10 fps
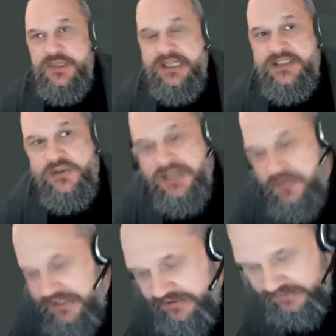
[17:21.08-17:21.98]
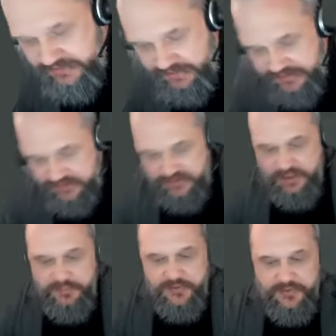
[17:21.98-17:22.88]
it's a great question. So, there's a
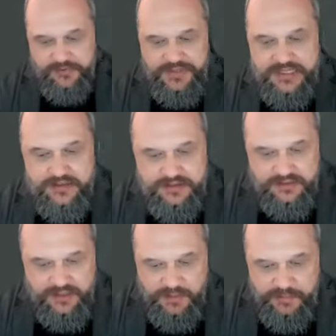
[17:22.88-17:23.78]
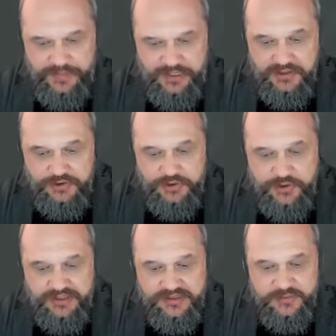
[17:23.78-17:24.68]
number of things. Um,
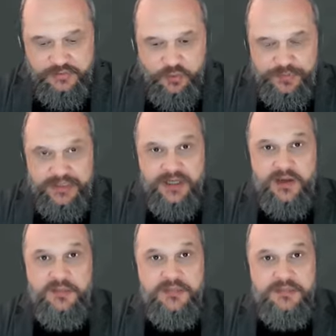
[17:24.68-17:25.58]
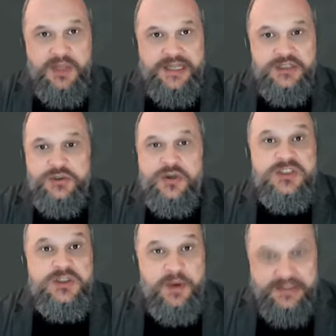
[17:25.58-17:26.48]
trust will become like a
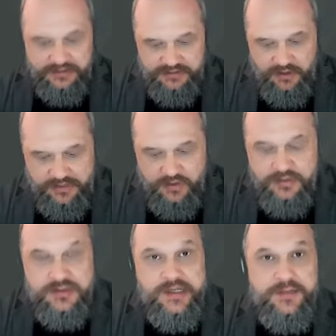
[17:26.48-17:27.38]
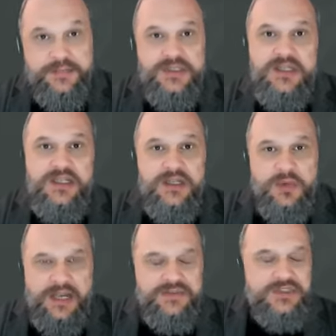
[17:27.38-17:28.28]
trust by design concept.
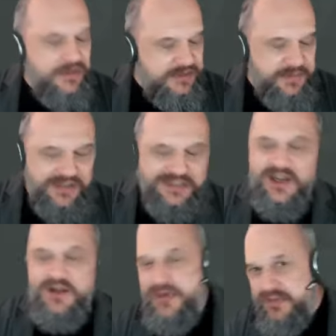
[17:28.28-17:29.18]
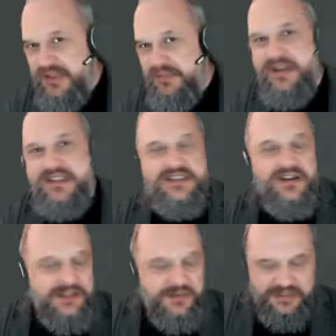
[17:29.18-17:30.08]
We have security by design, privacy by
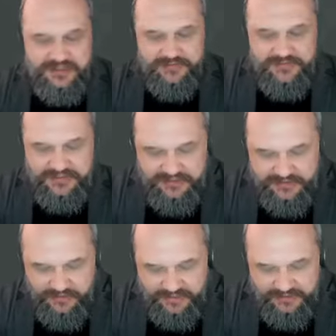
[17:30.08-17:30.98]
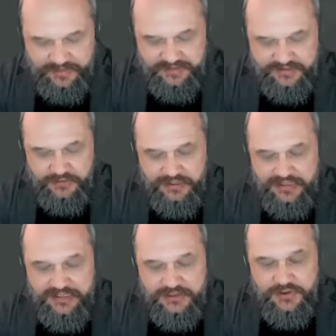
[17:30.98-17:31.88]
design, and all these different you know, so aspects. So
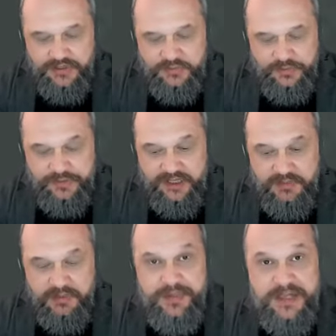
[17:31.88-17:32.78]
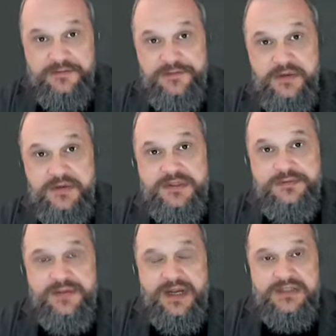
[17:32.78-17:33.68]
trust will become a big focus
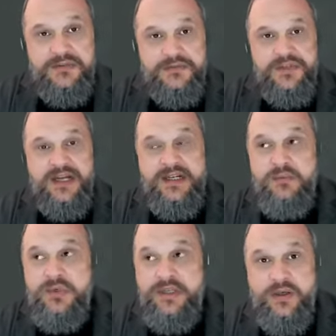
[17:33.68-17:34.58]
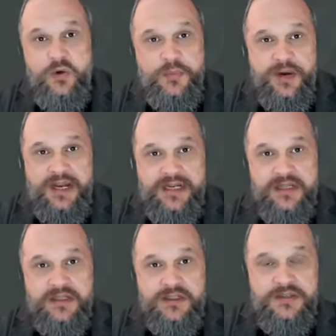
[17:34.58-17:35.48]
and factor of that, and it will incorporate and
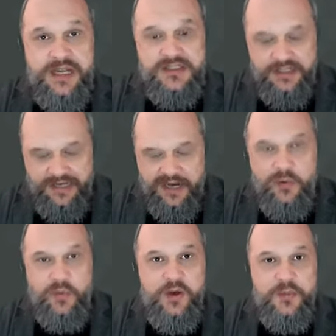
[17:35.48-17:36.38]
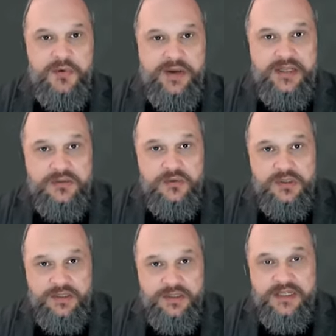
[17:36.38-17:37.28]
include actually how we operate as an
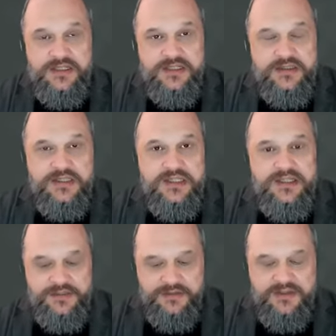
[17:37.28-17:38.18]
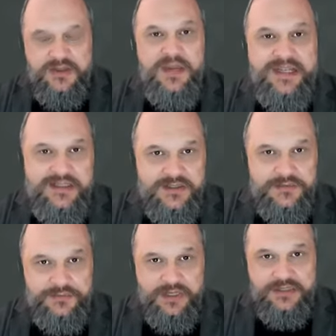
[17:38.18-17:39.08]
organization. So the domains
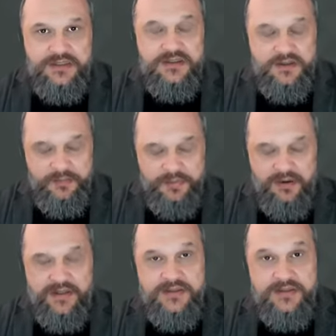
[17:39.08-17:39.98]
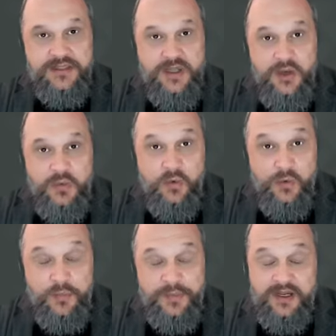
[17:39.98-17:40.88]
of risk and compliance
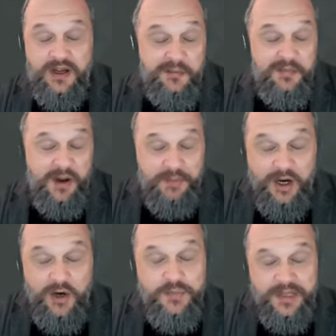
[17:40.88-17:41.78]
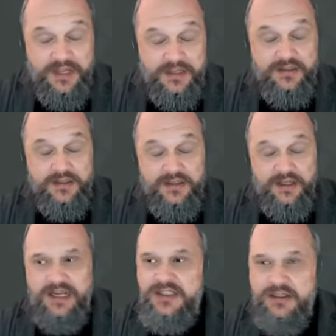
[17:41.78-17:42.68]
will become, I'm hoping,
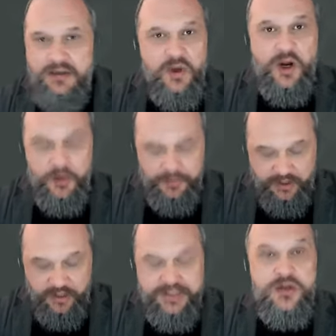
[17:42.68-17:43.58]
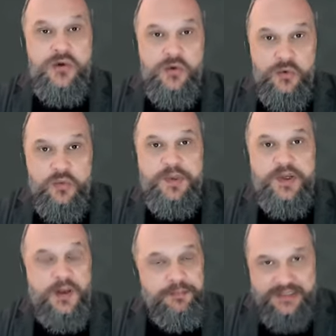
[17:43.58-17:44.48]
and actually I'm not hoping, I know will
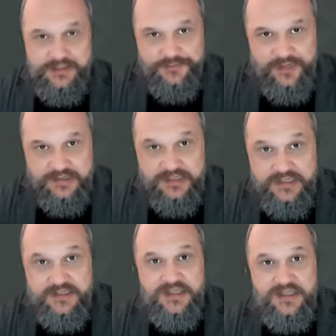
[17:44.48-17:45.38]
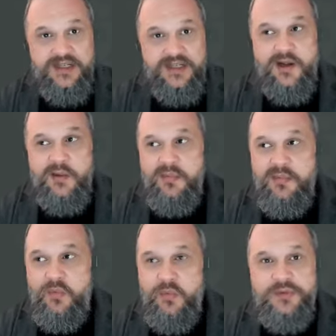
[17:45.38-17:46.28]
become better funded
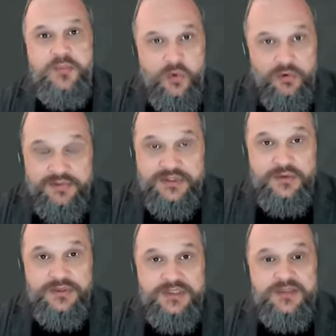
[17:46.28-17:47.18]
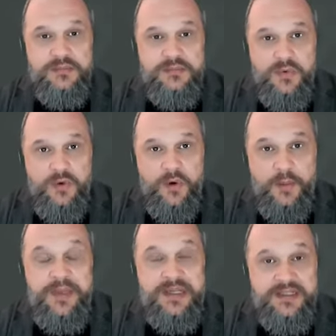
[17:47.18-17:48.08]
um, with more resources and more
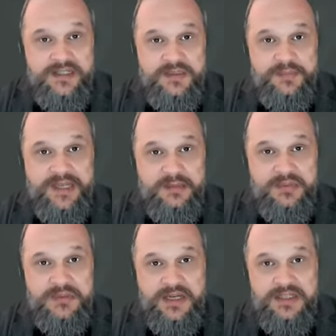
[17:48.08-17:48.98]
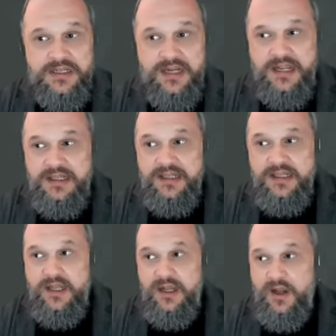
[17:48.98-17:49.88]
ability to be able to actually
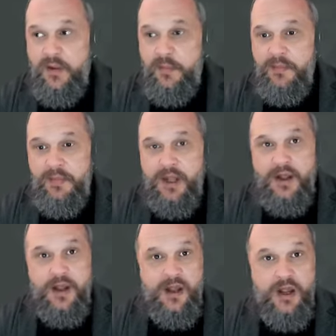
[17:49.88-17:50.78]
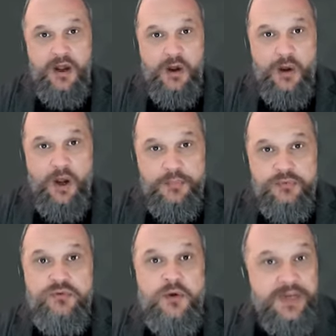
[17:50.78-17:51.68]
um,
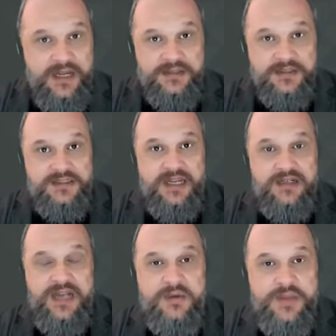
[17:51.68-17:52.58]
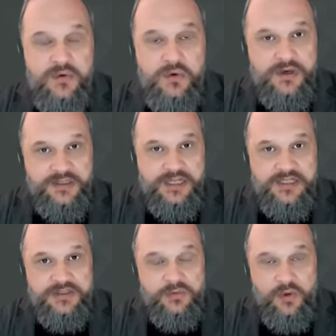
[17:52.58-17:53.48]
properly understand how their
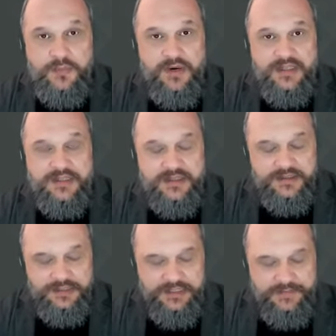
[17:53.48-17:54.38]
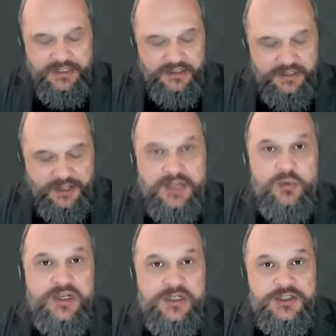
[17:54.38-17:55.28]
organizations are operating. I think
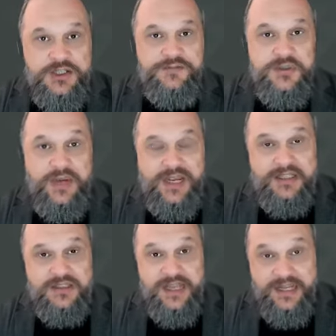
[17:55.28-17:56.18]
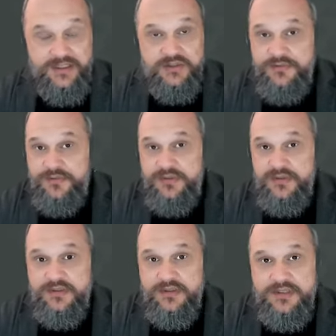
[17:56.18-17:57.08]
we're going to shift to a data driven
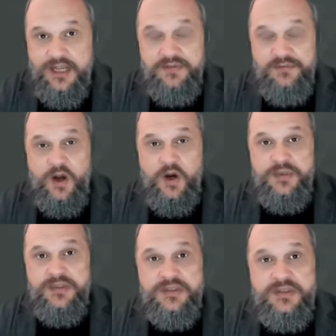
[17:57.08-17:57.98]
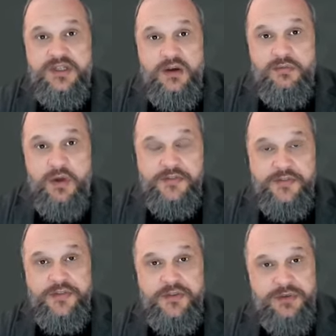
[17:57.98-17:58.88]
set of environments rather
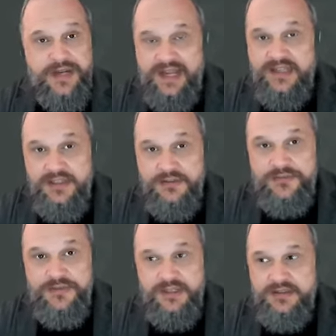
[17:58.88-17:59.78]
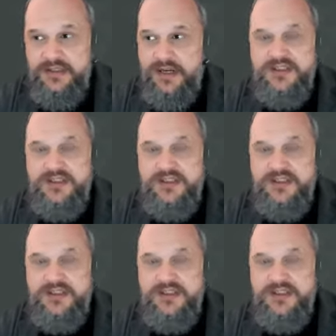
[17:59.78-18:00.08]
than the reactive and you know